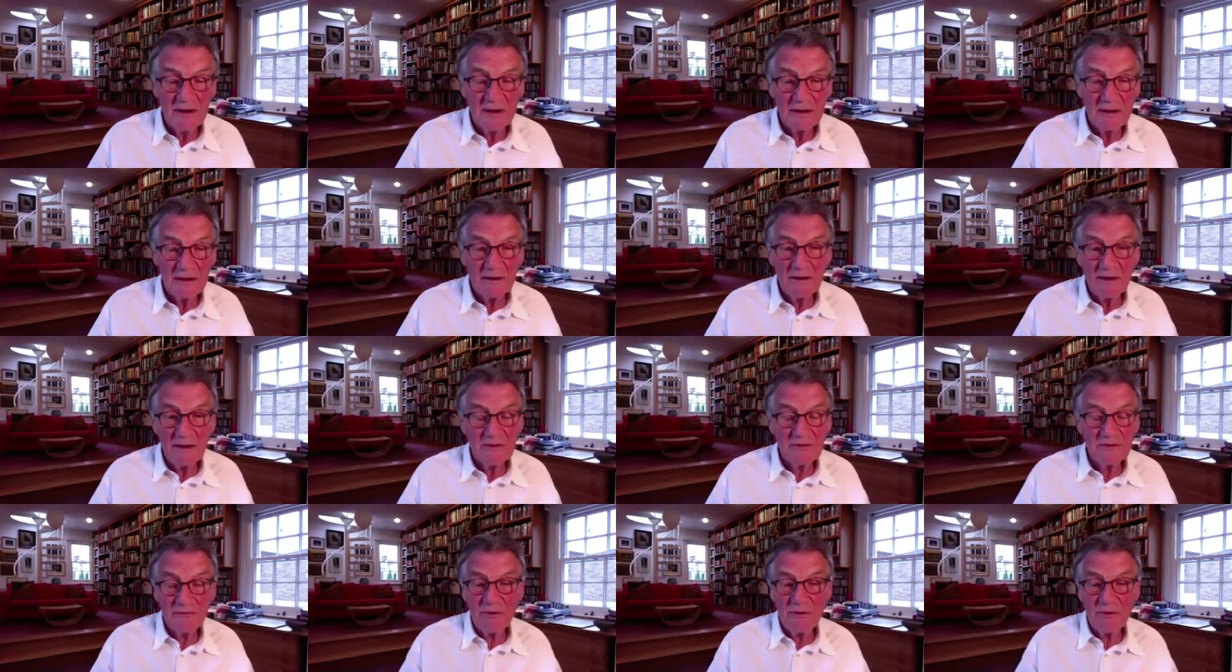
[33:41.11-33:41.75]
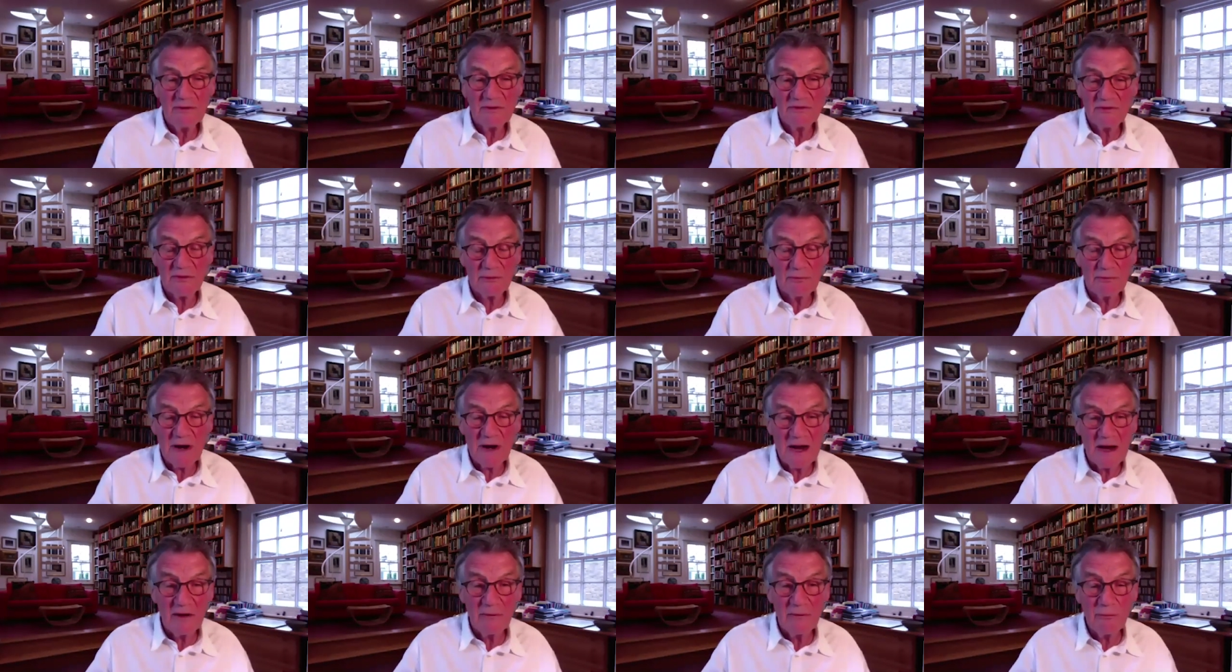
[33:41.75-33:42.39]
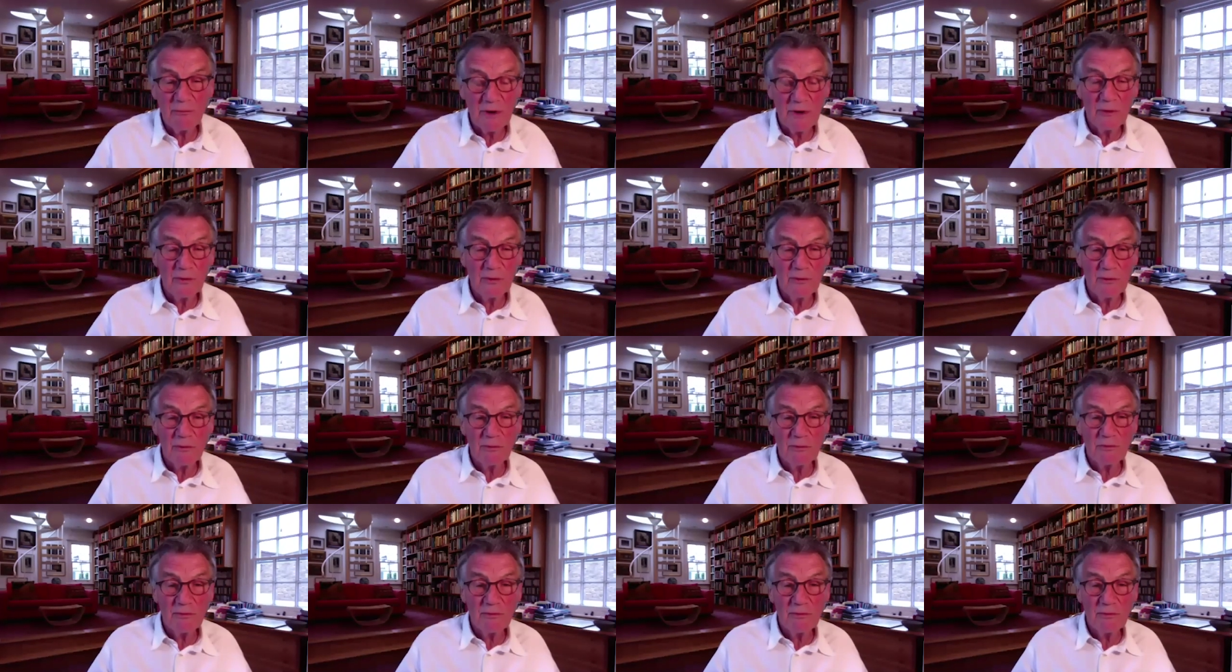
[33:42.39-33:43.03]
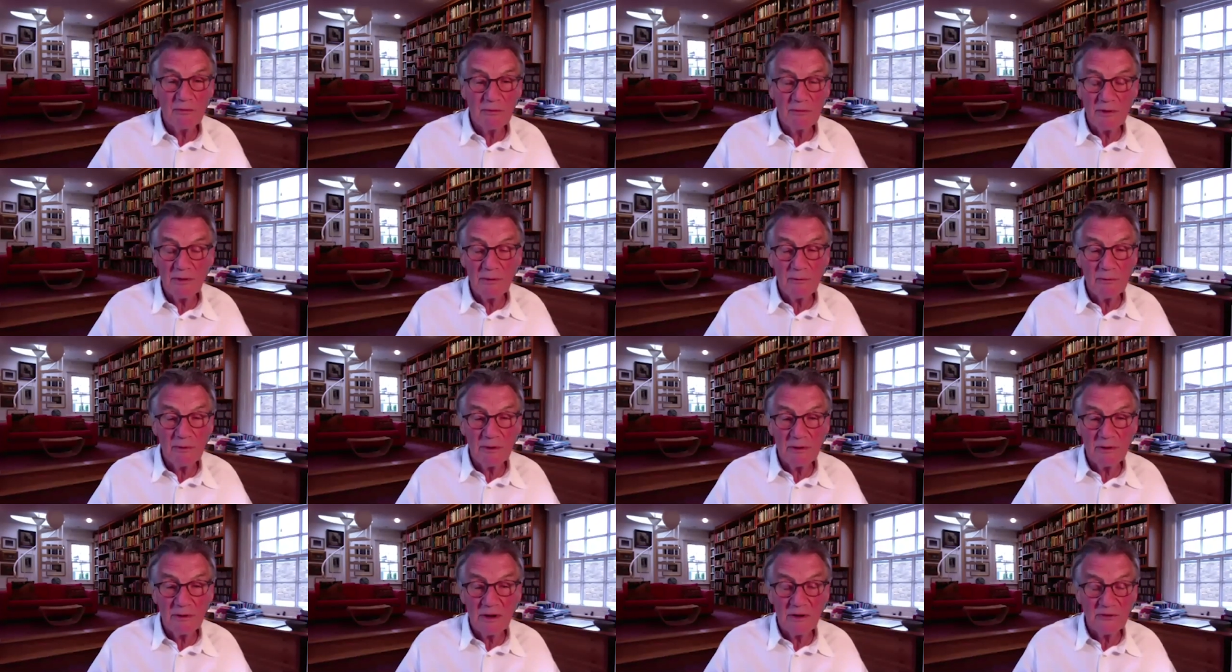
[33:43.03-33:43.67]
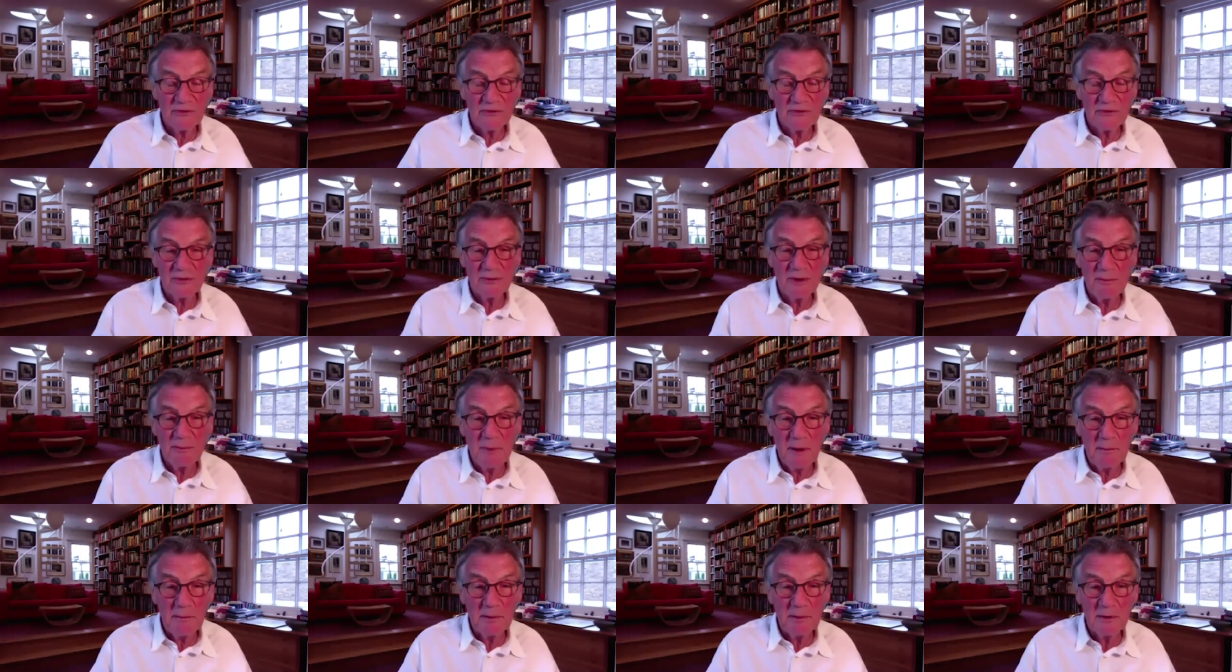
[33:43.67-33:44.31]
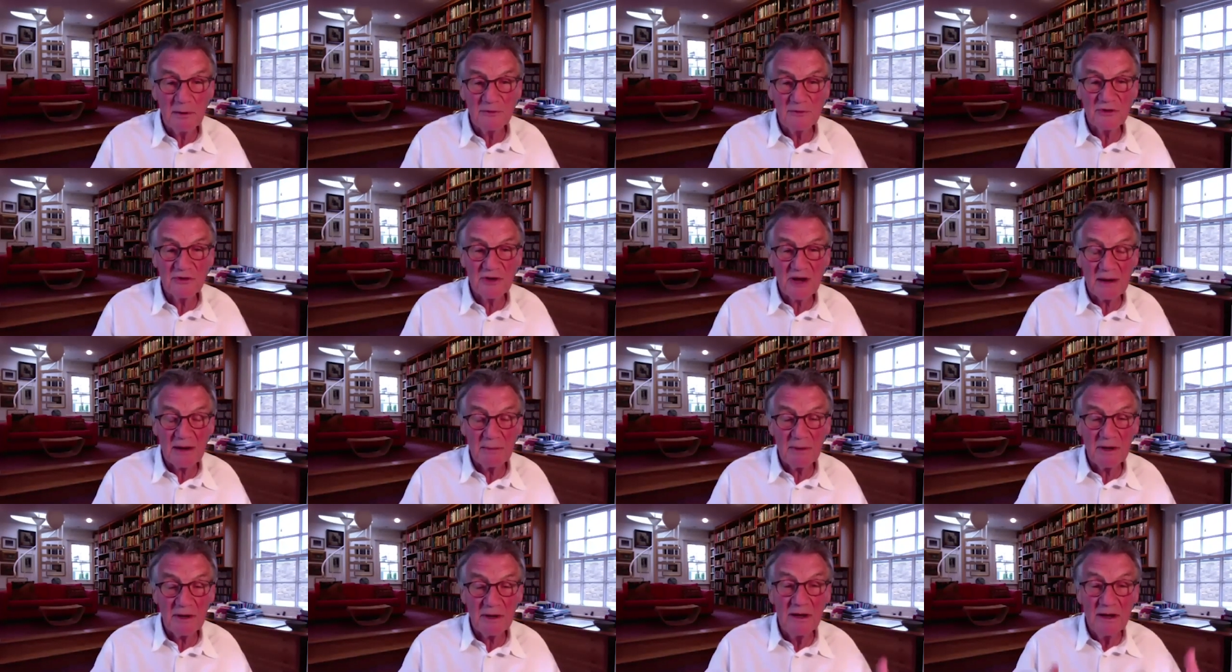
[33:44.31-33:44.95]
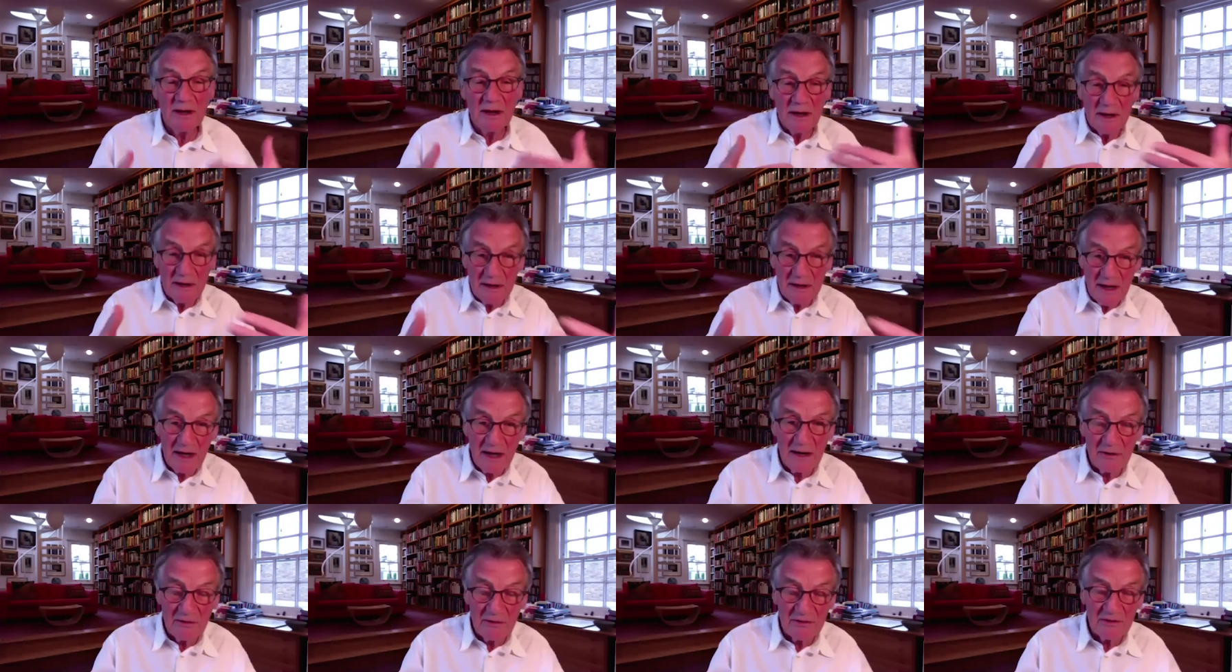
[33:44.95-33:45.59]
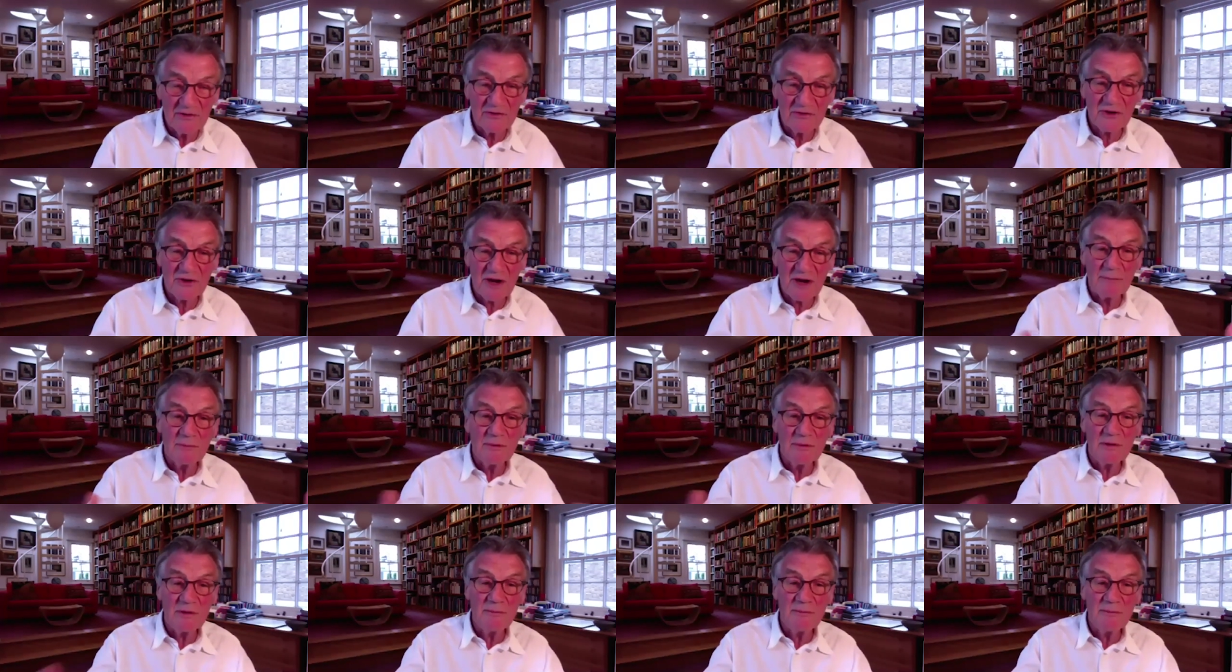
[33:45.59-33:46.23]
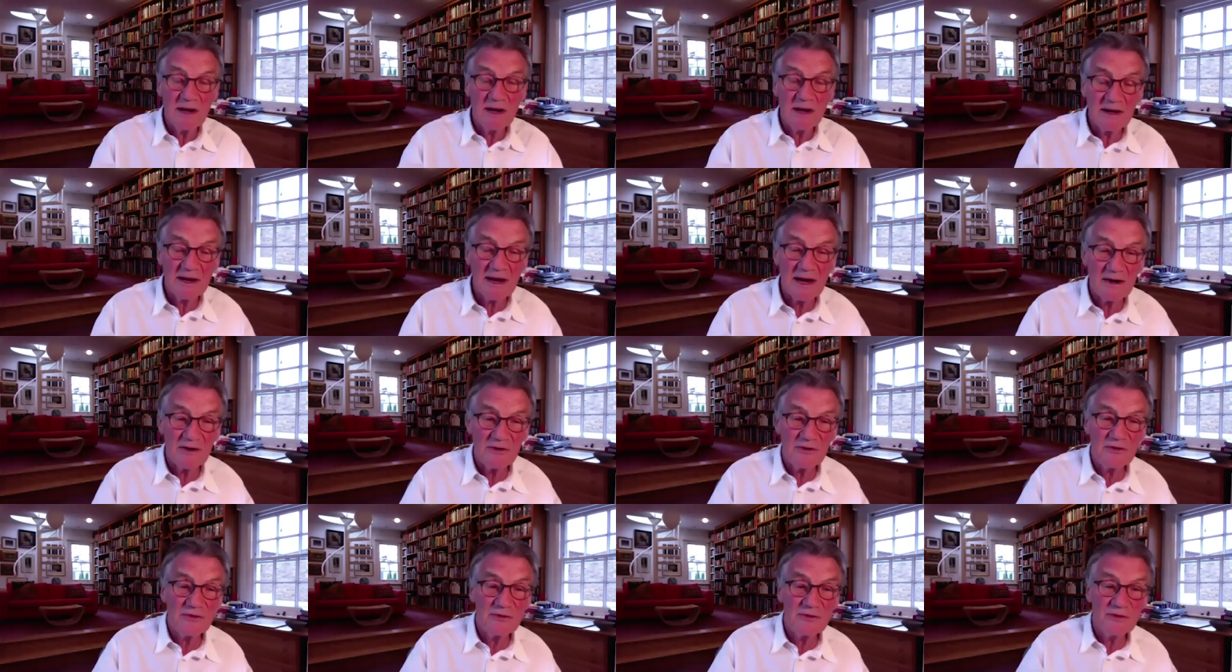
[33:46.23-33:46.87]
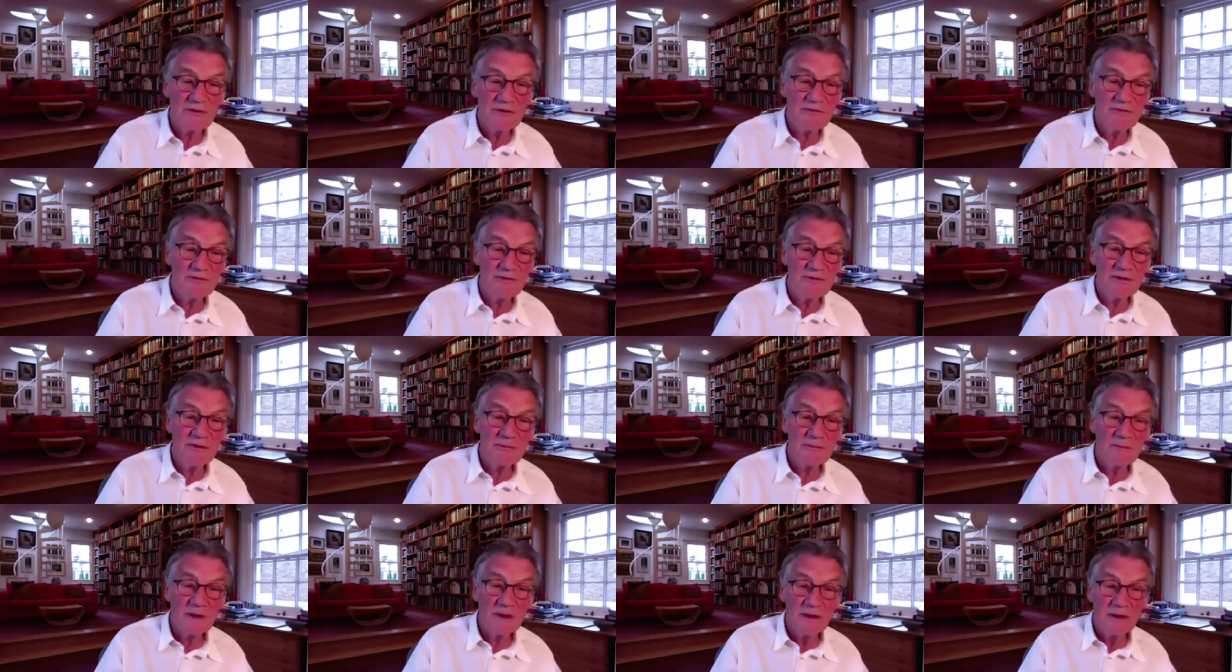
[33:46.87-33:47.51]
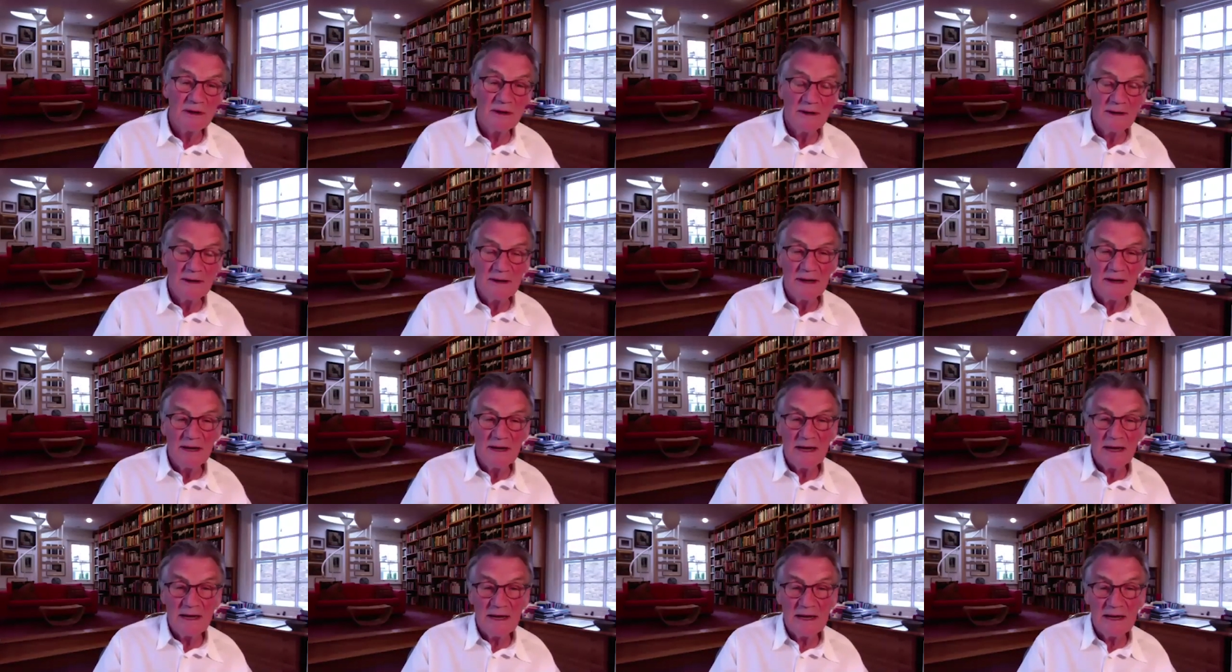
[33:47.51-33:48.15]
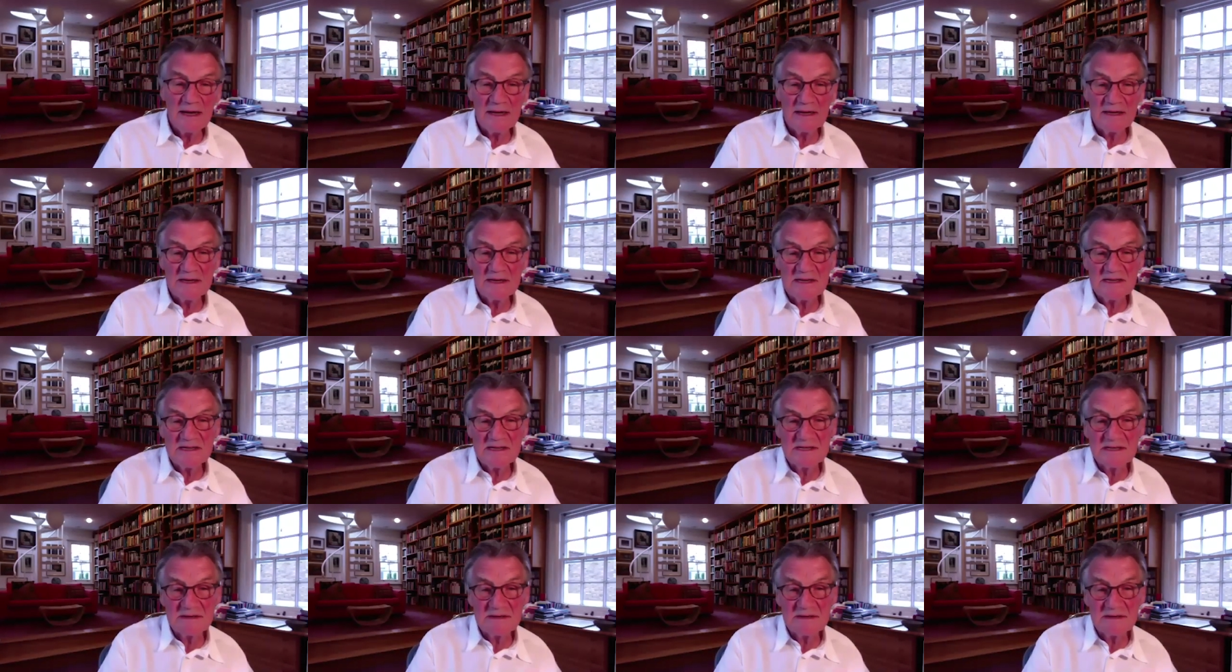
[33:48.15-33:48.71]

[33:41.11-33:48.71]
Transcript: it's, it's around, we all, we, we know so many people who stammer, and here is a stammerer being a character in a film. And